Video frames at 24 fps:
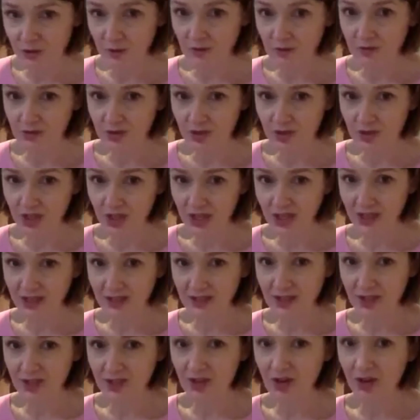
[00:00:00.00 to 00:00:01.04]
cheese because
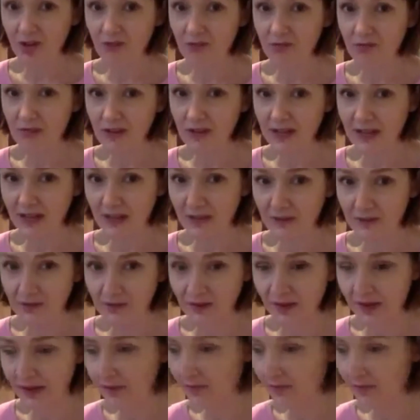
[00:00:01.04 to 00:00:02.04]
I really love the flavour of